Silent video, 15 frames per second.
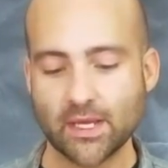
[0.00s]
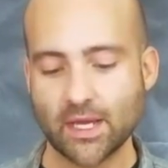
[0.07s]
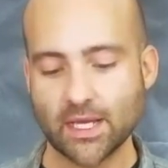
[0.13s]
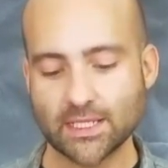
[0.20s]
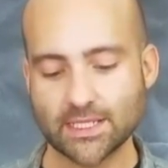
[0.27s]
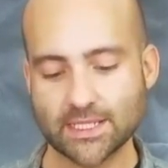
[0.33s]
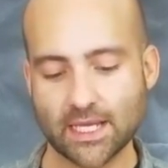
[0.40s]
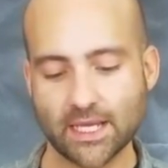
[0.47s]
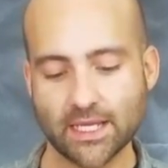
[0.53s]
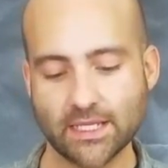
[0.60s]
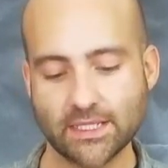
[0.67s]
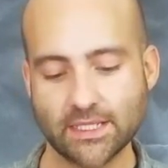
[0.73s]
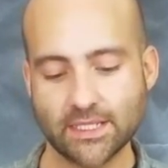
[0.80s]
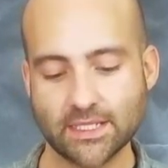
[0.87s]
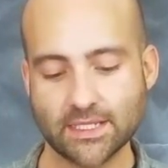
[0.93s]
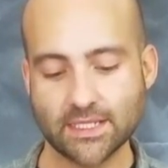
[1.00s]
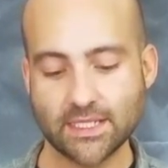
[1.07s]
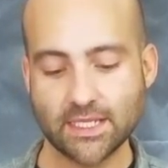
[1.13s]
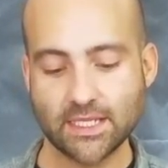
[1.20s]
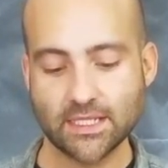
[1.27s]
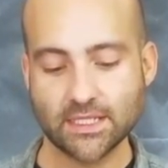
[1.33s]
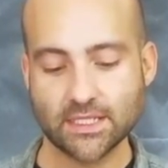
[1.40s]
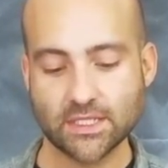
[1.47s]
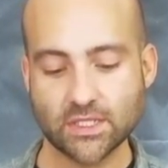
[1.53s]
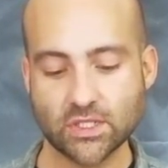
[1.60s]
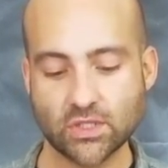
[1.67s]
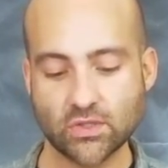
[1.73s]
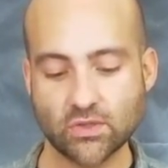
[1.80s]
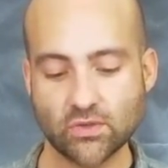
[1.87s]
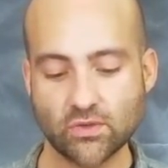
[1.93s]
A scientist needs
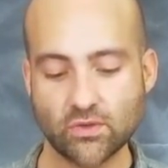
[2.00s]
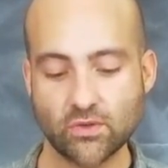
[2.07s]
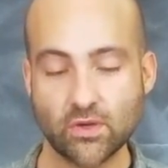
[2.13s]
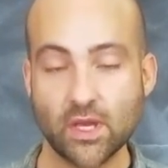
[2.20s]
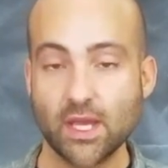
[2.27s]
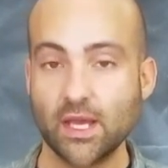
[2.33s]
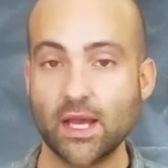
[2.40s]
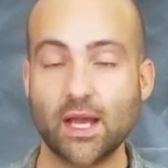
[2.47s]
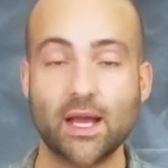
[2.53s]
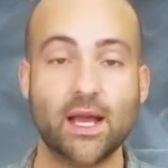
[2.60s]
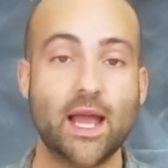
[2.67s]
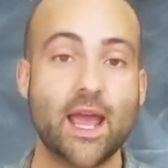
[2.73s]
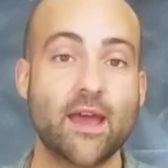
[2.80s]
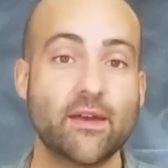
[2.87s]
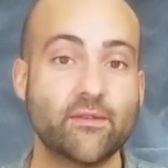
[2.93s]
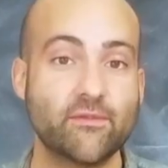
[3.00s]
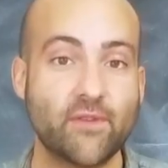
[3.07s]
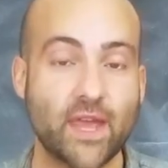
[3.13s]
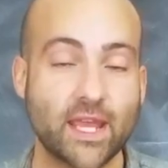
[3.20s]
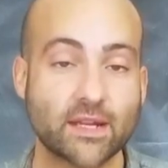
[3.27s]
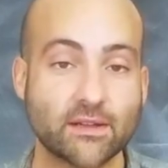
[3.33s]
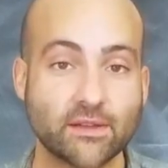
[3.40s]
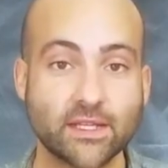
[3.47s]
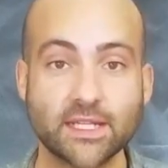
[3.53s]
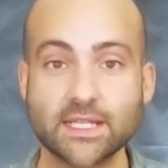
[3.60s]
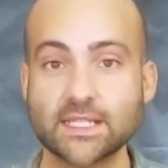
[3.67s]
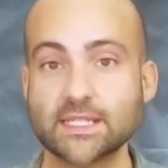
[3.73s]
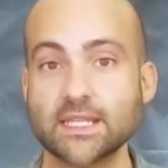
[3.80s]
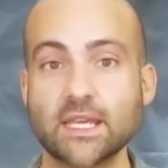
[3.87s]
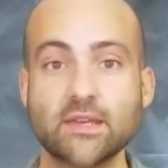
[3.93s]
to uh, have
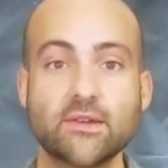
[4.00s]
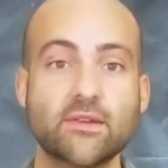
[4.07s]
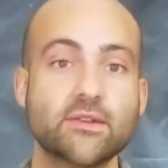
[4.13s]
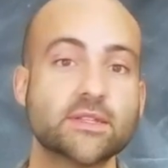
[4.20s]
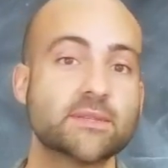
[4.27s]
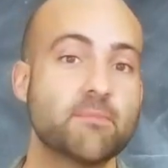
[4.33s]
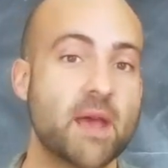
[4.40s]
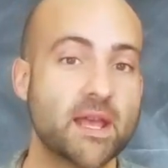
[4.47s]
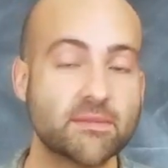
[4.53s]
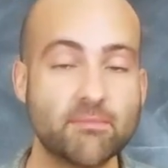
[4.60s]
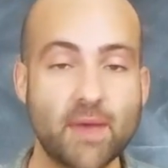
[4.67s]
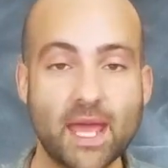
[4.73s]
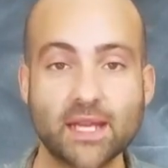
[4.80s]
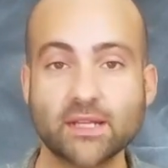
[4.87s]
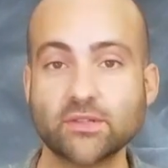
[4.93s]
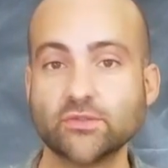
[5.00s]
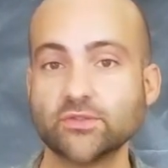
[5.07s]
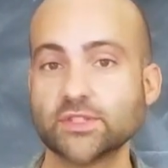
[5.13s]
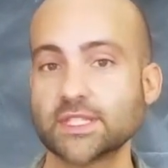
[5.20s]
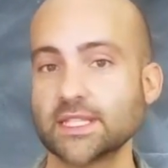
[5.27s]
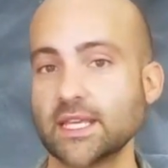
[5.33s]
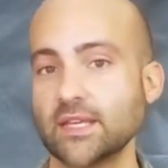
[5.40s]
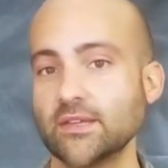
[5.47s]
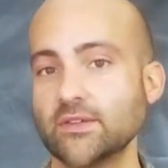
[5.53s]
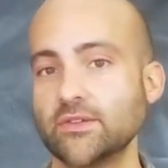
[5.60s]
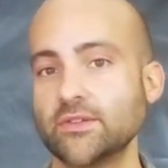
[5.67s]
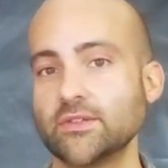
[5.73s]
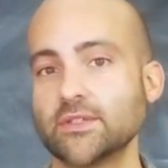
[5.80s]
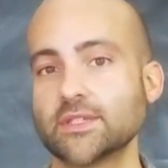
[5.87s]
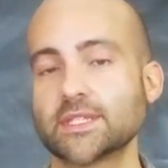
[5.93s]
analytic skills, mathematical
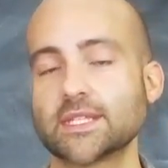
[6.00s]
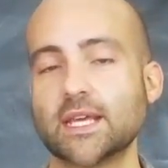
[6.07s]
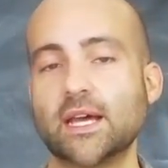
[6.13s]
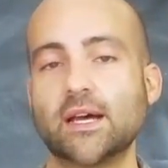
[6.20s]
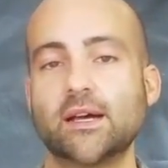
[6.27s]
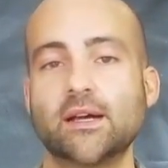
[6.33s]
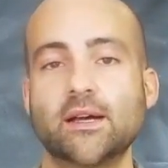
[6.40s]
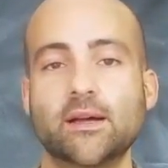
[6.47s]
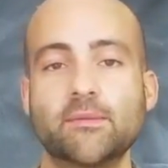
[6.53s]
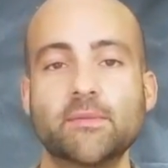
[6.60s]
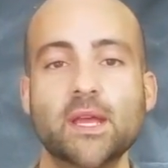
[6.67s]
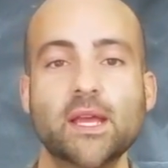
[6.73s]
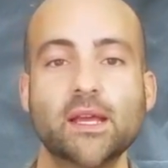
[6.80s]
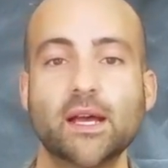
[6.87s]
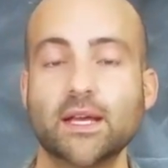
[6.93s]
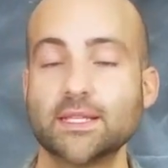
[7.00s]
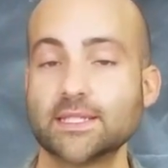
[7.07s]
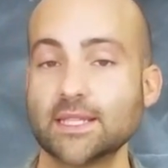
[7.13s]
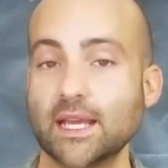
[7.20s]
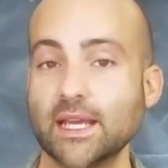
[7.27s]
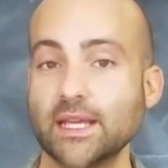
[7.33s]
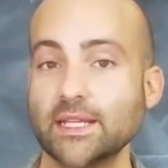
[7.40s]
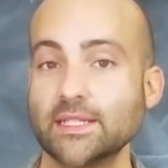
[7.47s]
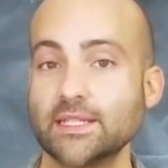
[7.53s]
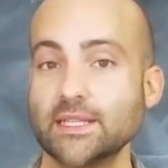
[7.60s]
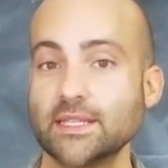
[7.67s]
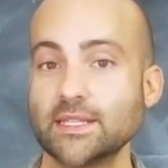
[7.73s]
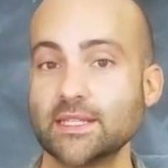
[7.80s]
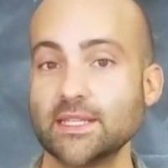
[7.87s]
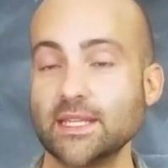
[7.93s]
skills. Uh, a
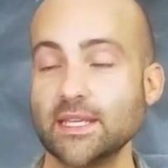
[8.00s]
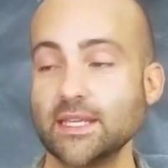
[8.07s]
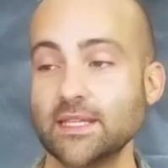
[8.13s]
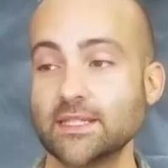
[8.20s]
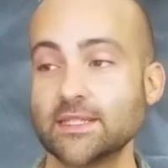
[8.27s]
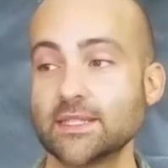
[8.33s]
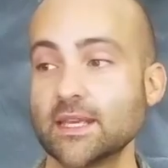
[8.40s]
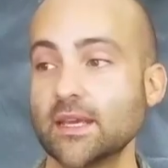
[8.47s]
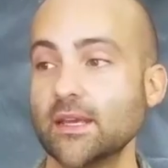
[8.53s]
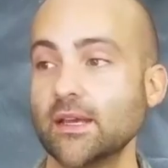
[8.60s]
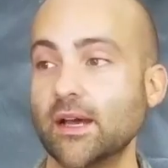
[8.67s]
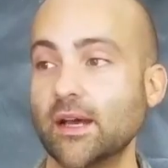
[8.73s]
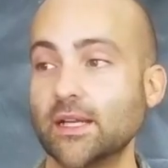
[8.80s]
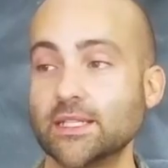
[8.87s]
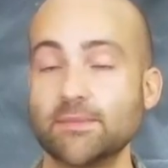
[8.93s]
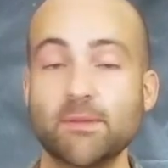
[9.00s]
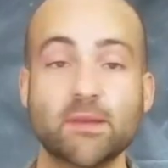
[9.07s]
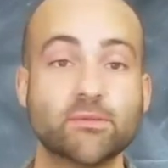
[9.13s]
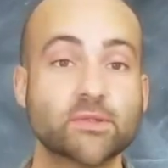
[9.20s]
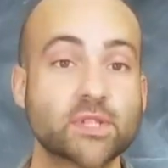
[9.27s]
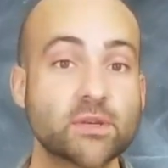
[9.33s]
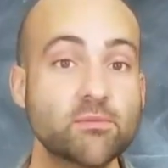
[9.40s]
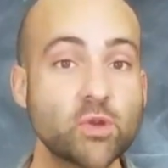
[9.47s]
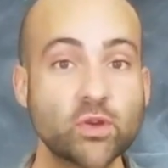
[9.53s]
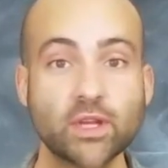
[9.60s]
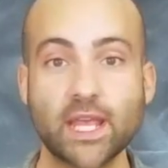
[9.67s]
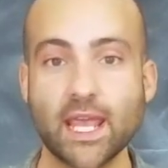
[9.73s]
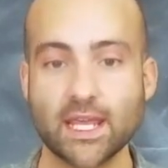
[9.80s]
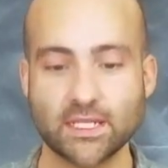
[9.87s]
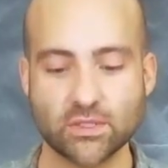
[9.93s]
scientist needs uh, to be able to
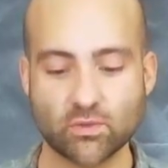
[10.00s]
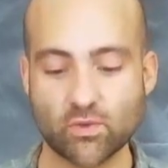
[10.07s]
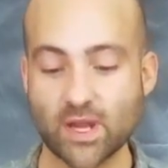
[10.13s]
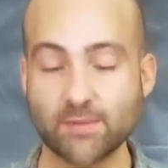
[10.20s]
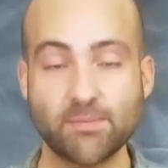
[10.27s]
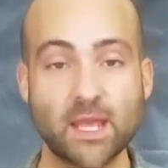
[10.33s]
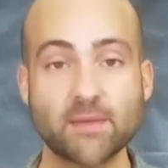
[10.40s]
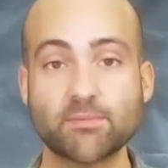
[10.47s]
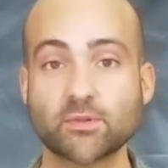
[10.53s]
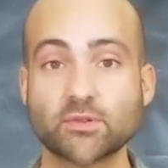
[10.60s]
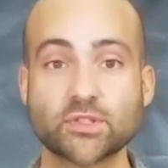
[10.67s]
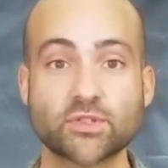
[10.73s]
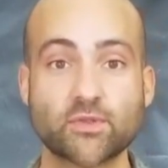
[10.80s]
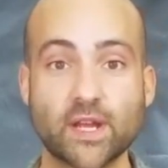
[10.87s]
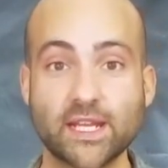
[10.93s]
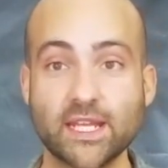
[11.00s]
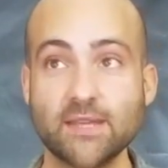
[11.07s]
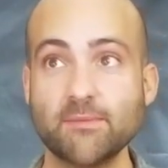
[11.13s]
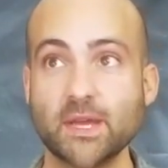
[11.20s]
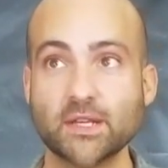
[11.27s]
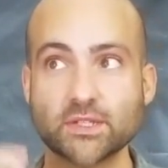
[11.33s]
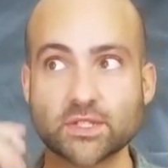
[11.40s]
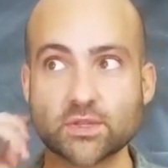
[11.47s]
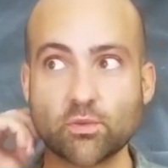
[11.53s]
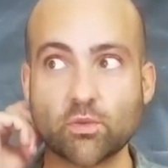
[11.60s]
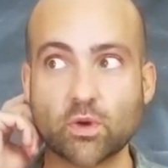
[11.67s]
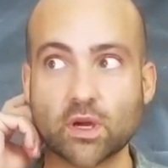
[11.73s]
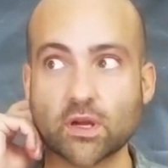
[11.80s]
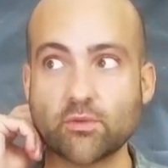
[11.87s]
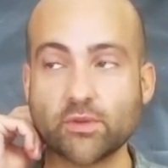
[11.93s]
communicate, to write papers, to write emails, to
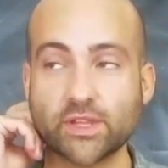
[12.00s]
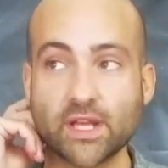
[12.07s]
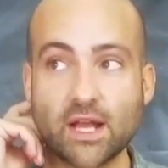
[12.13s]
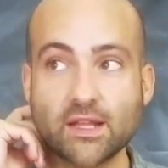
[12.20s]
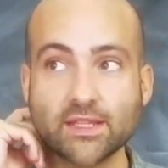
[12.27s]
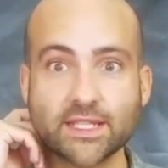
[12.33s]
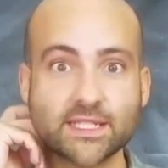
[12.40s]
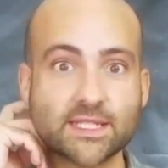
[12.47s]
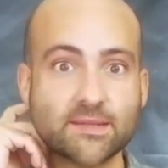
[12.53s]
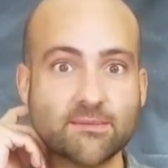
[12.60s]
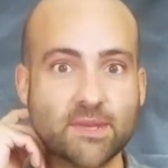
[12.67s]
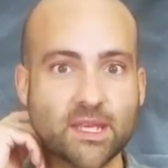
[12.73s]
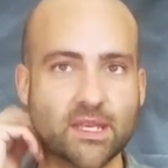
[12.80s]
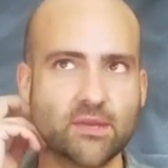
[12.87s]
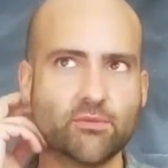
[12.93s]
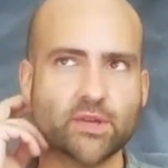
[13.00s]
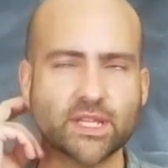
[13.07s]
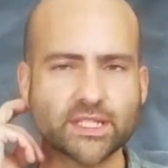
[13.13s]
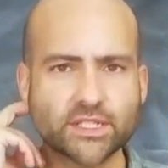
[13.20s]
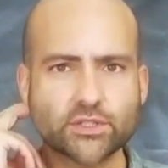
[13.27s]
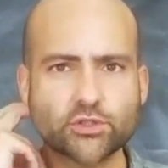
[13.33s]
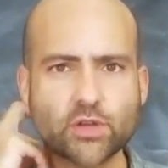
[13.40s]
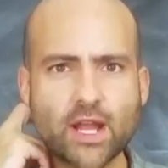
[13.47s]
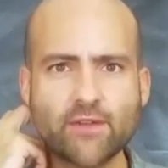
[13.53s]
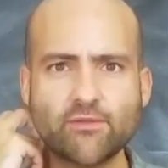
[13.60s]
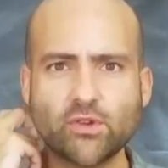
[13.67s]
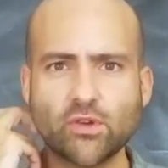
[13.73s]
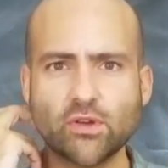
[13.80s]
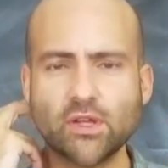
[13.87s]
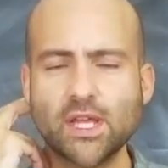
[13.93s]
work with colleagues, to be willing to
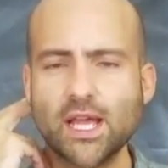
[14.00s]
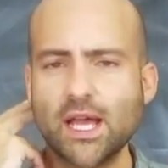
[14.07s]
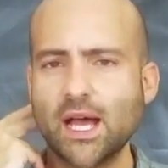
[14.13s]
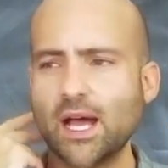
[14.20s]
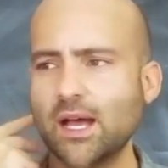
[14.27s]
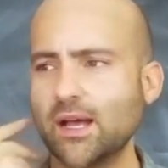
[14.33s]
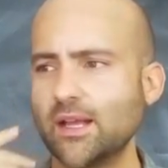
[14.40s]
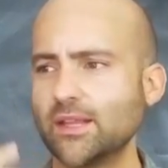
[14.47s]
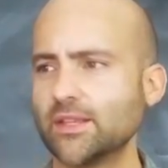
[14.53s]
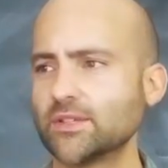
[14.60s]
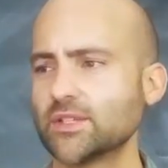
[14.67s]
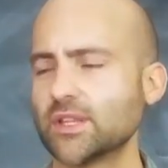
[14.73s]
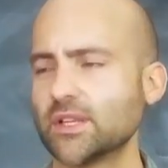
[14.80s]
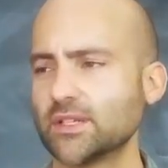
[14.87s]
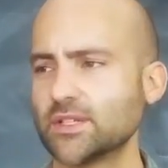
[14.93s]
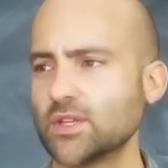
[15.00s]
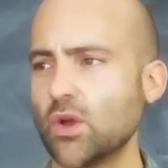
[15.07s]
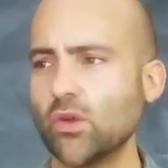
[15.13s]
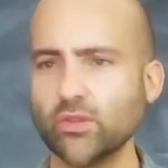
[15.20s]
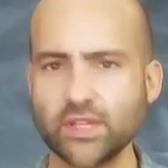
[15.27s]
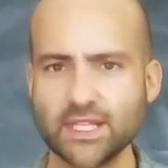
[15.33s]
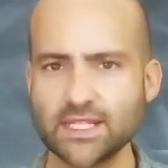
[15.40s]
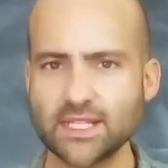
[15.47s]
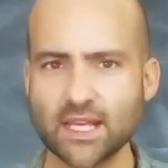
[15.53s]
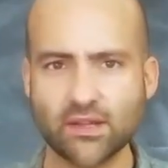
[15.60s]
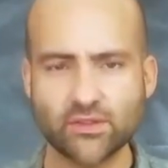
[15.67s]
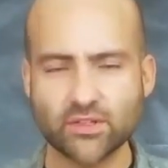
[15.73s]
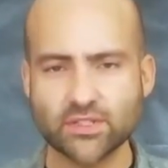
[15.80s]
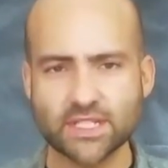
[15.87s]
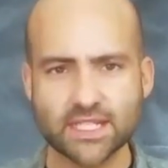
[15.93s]
travel. Uh, there, there's all these
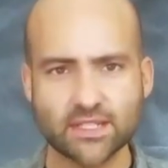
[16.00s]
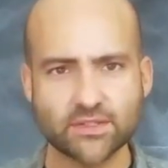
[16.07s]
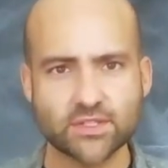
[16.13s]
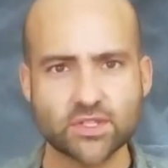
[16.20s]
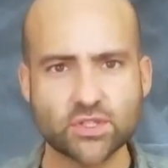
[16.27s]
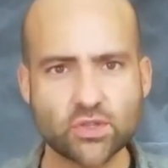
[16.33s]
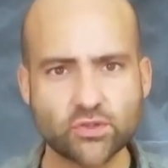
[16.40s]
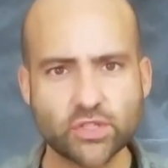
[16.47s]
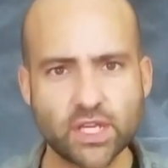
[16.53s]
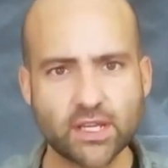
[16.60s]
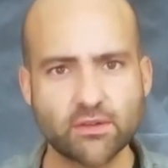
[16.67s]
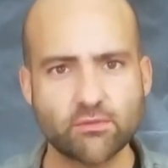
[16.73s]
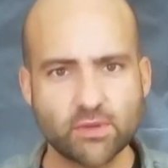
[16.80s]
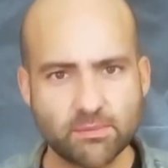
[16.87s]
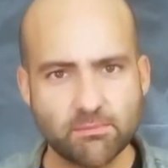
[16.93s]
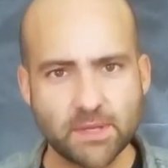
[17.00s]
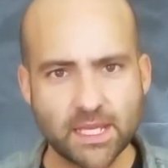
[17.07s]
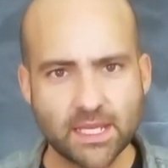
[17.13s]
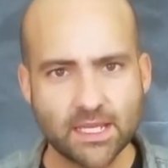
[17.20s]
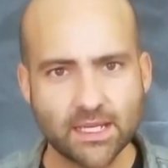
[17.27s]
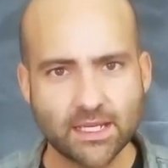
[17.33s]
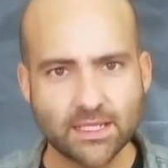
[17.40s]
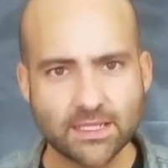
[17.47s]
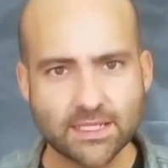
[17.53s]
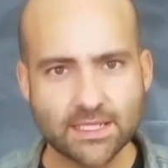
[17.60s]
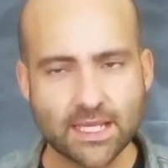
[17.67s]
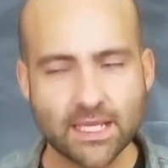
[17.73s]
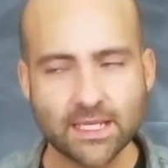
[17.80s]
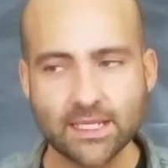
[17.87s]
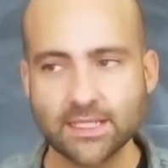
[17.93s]
other skills associated with being a
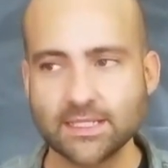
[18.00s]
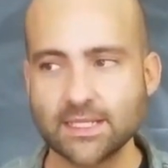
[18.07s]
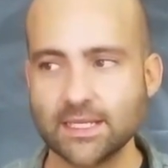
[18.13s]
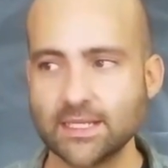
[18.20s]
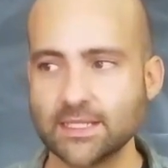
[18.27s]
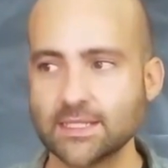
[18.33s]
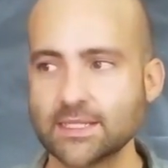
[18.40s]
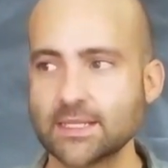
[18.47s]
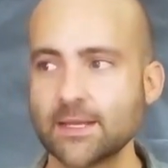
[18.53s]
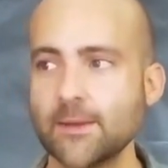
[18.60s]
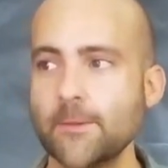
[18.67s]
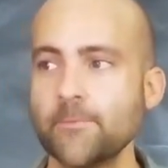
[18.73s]
scientist.